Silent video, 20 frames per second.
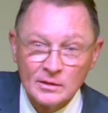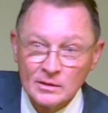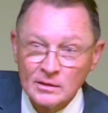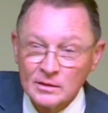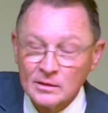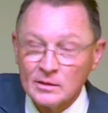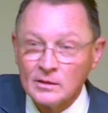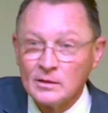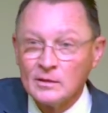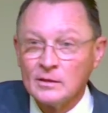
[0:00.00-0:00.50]

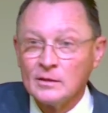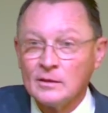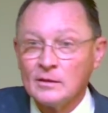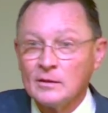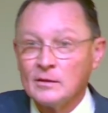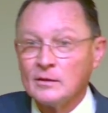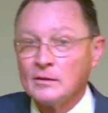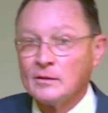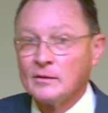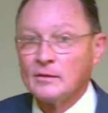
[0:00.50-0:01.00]

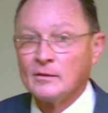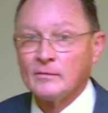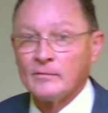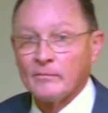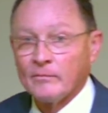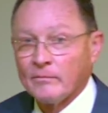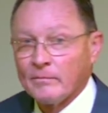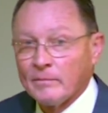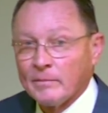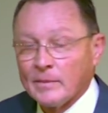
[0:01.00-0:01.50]

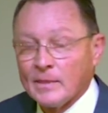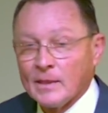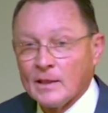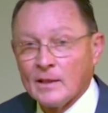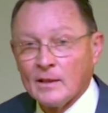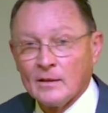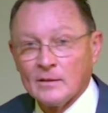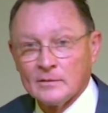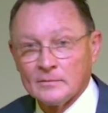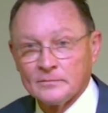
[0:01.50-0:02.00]

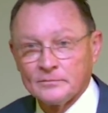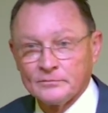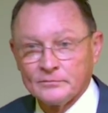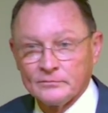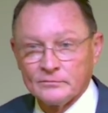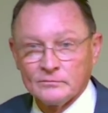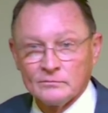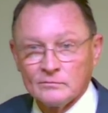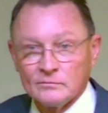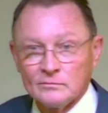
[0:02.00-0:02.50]

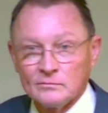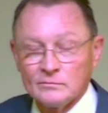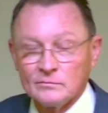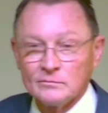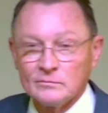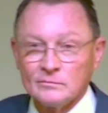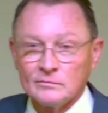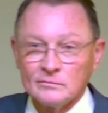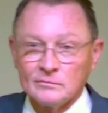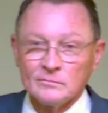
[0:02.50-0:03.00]

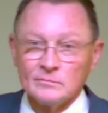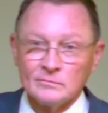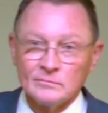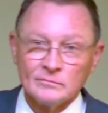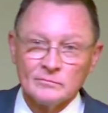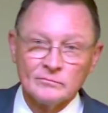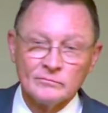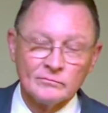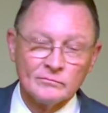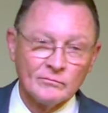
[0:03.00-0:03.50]

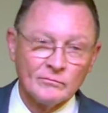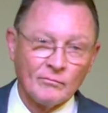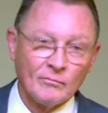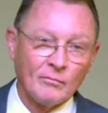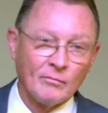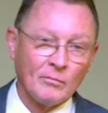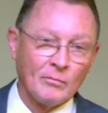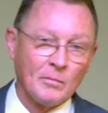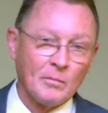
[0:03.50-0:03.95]
Nothing is said.